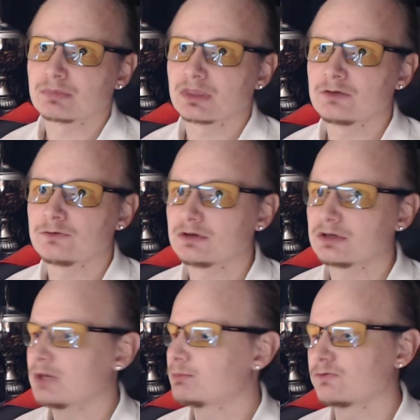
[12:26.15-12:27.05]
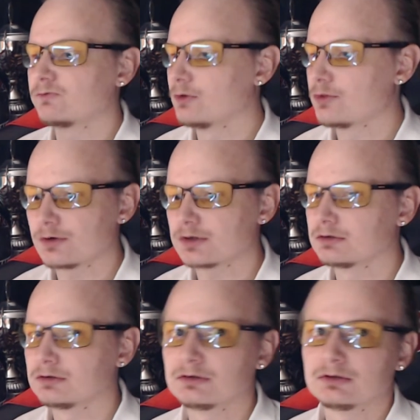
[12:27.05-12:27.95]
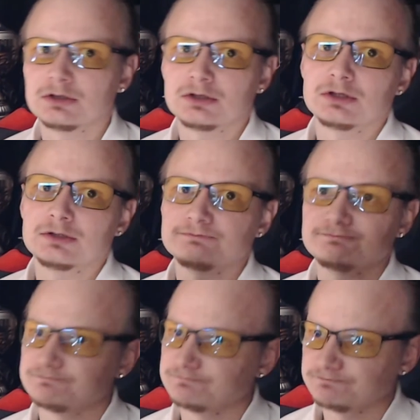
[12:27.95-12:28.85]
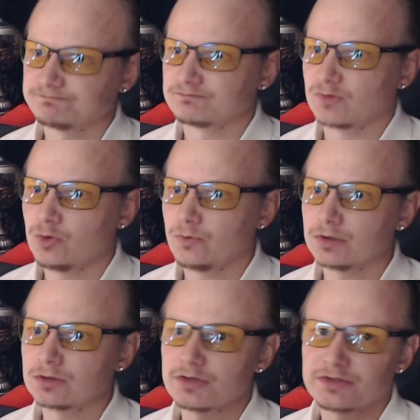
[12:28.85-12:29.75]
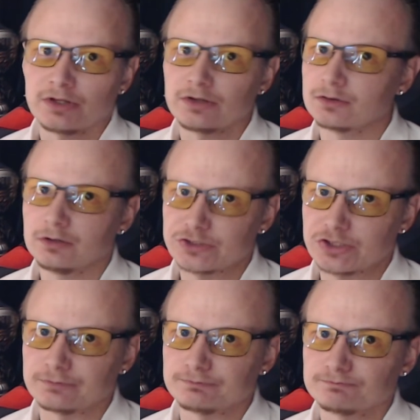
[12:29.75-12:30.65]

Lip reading: If you keep it full throttle, you will cause another collision.